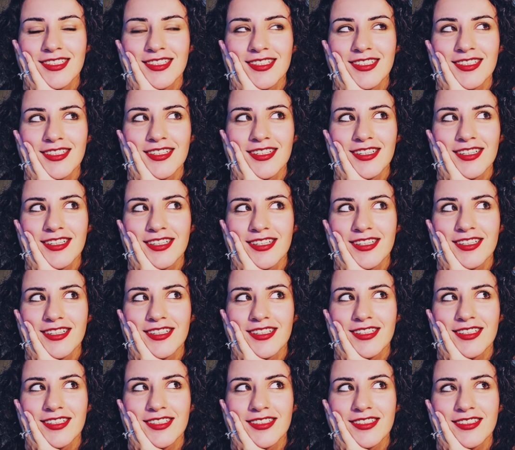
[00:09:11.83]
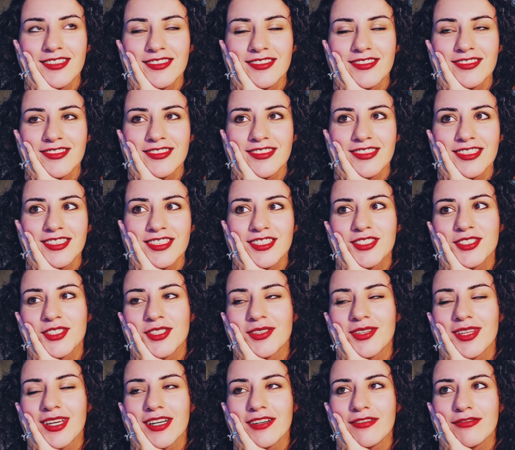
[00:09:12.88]
I stood
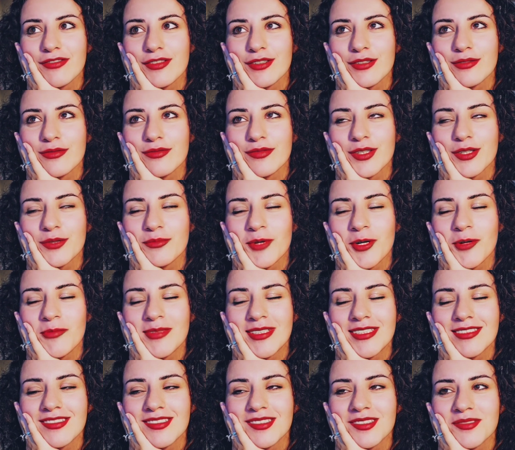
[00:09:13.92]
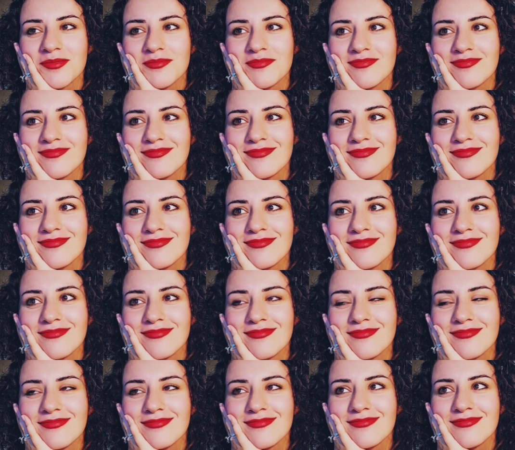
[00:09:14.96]
there for a few moments,
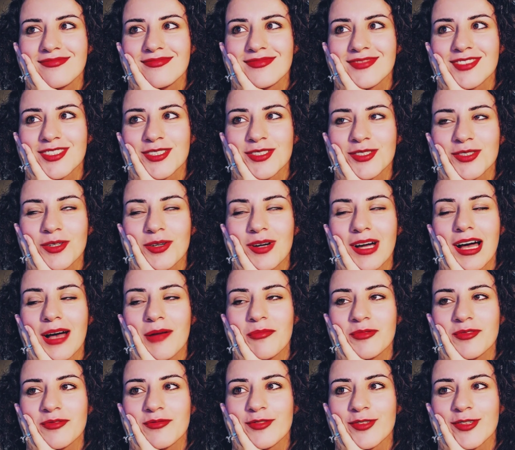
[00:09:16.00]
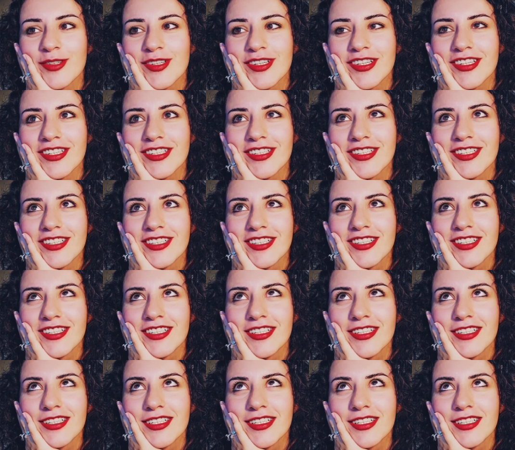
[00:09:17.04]
just so happy for
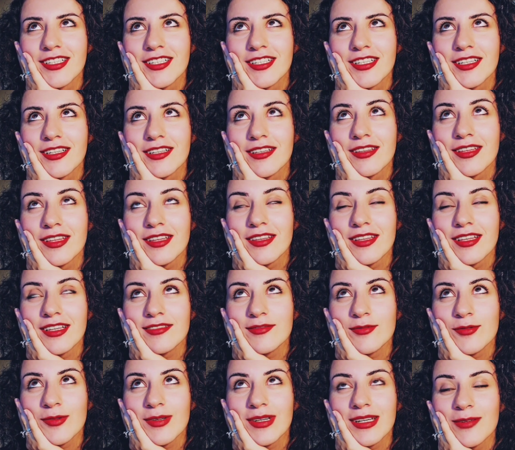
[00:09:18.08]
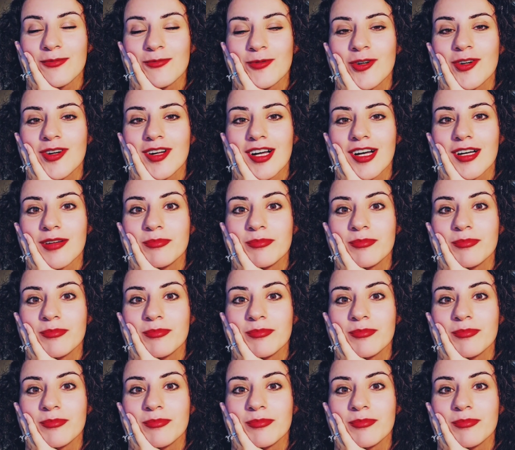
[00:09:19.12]
her. And then that's when I woke up.